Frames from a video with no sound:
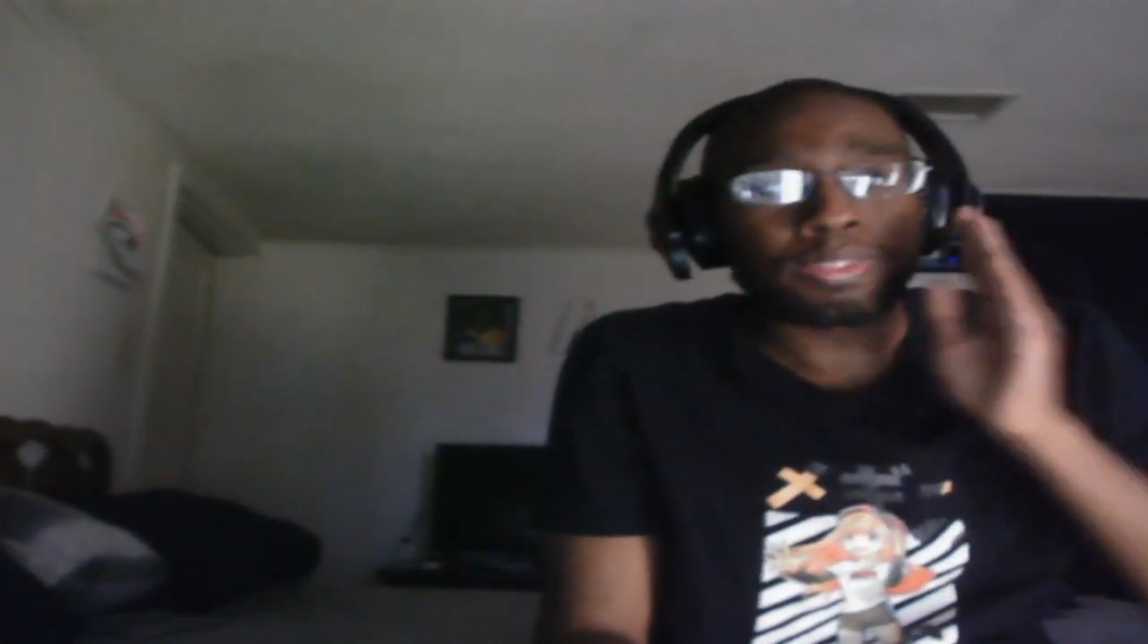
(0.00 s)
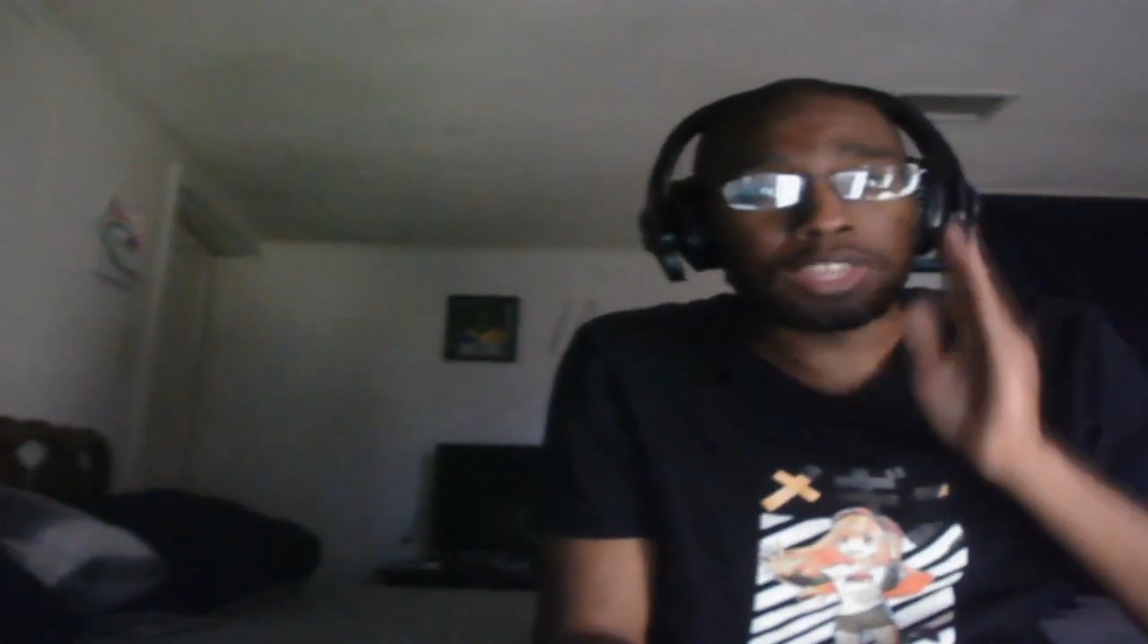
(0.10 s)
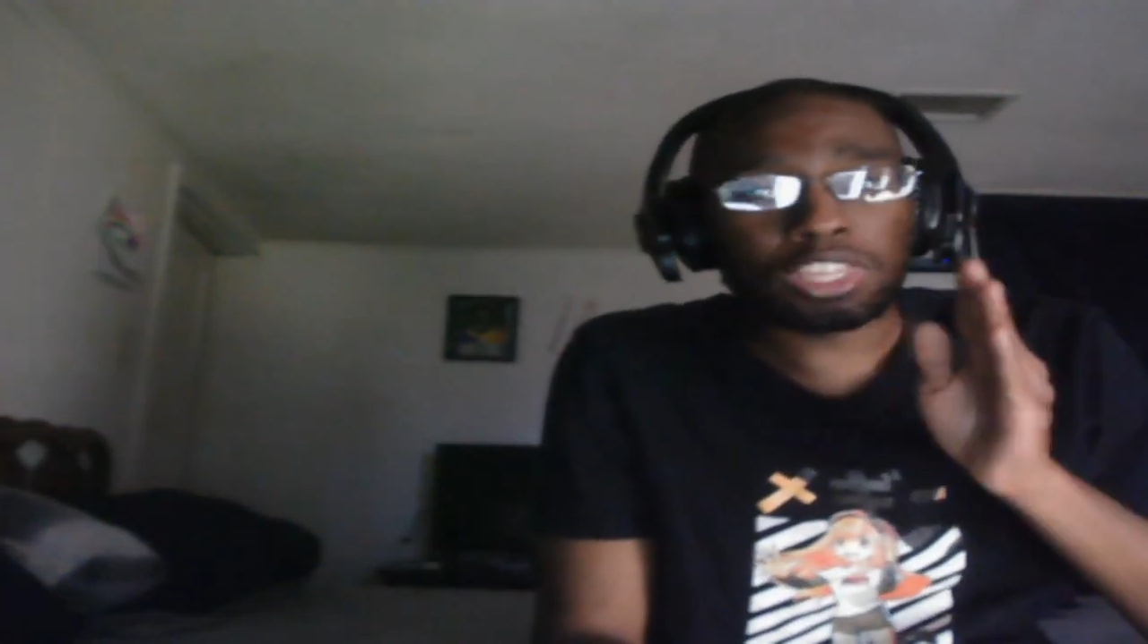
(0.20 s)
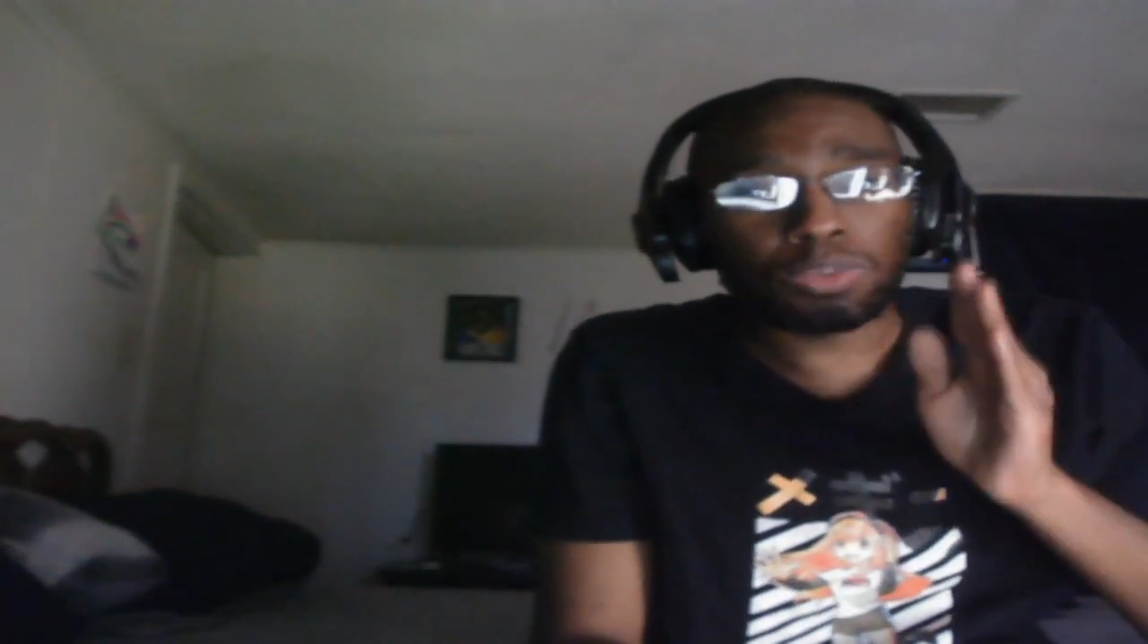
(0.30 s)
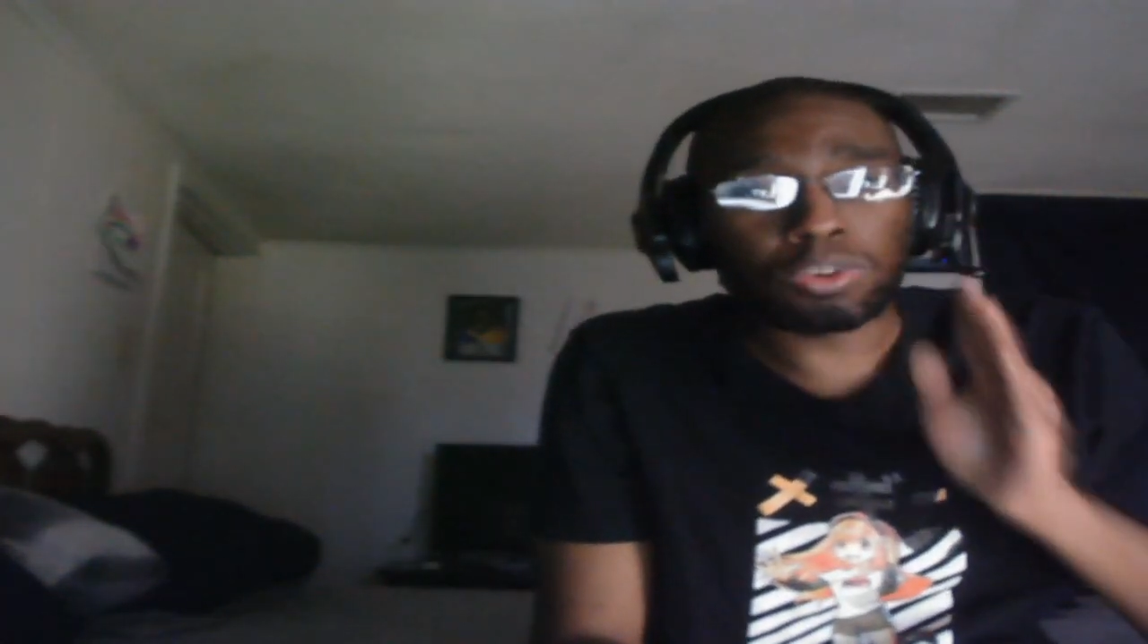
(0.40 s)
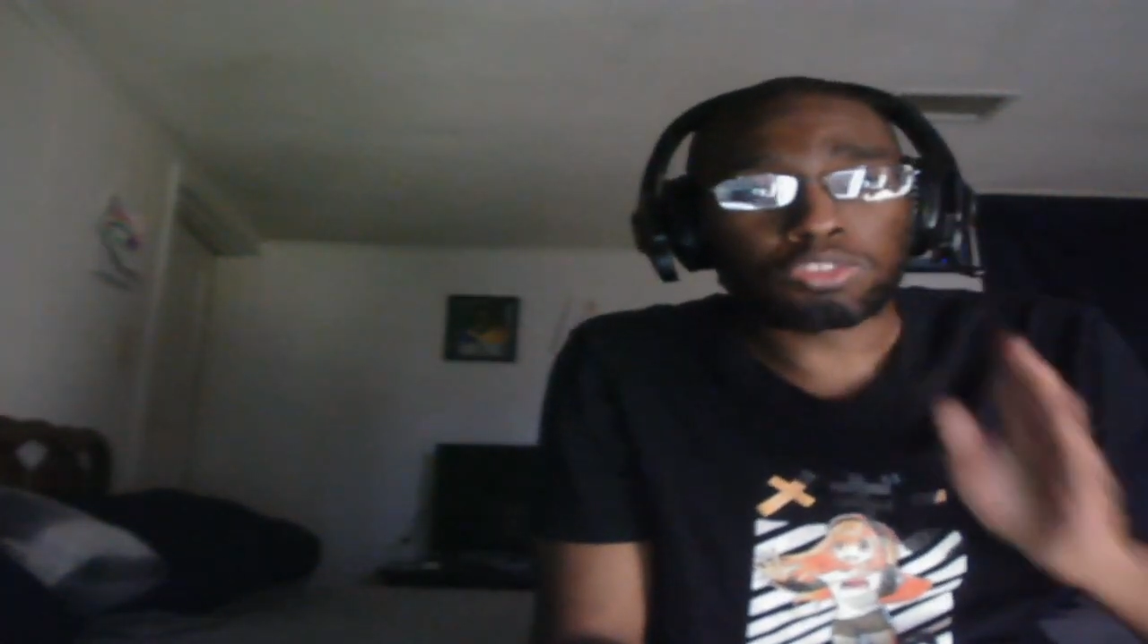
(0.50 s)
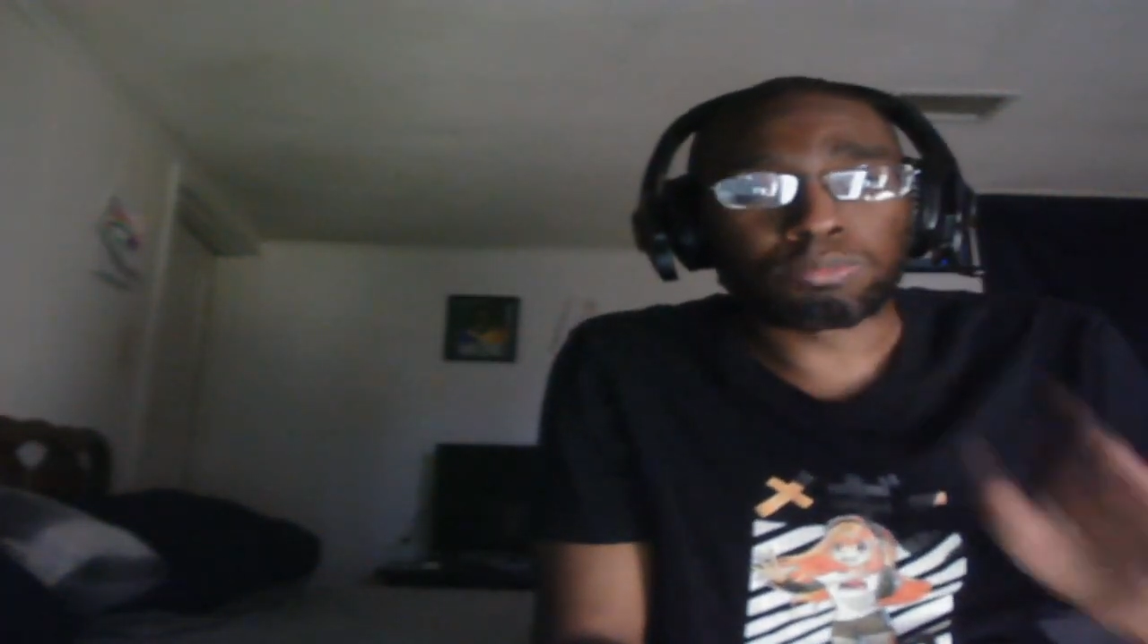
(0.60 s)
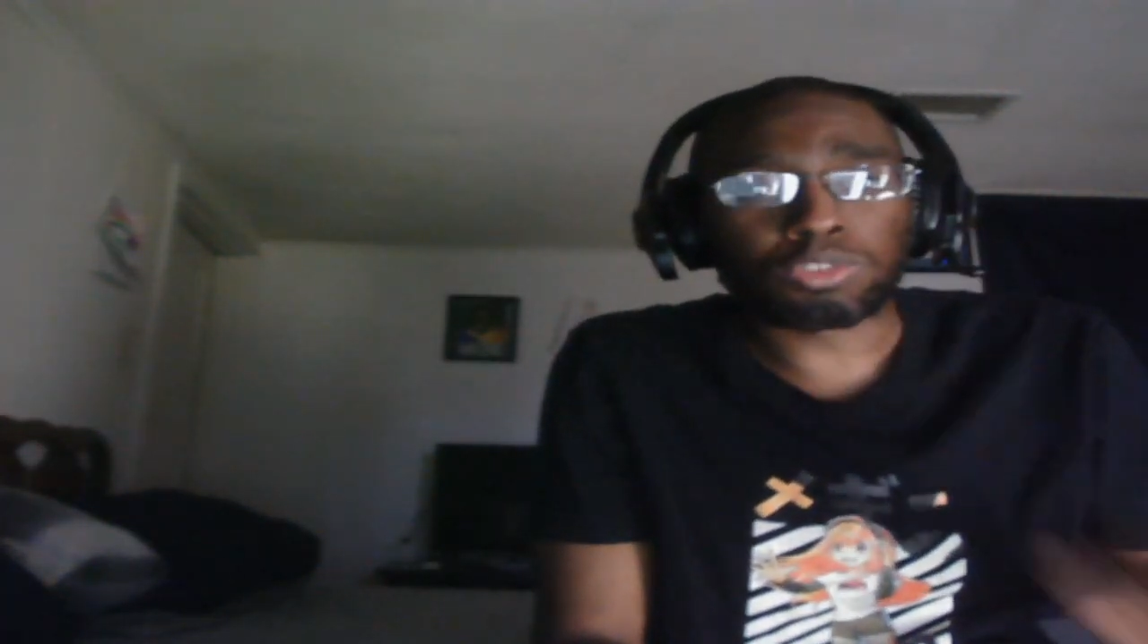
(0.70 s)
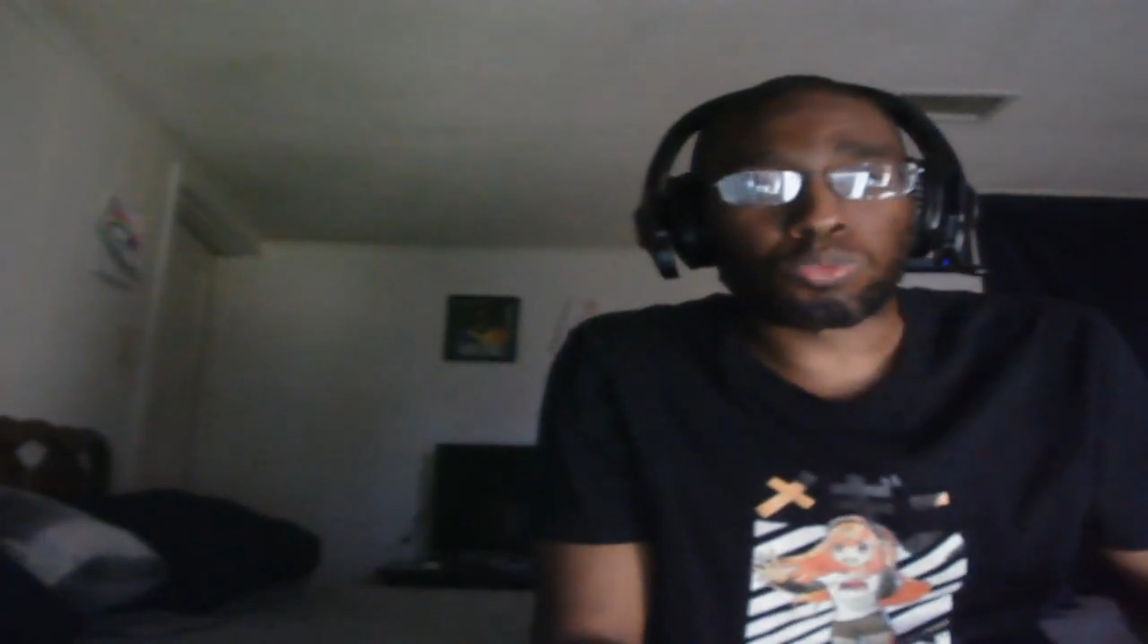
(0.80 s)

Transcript: Thank you all so much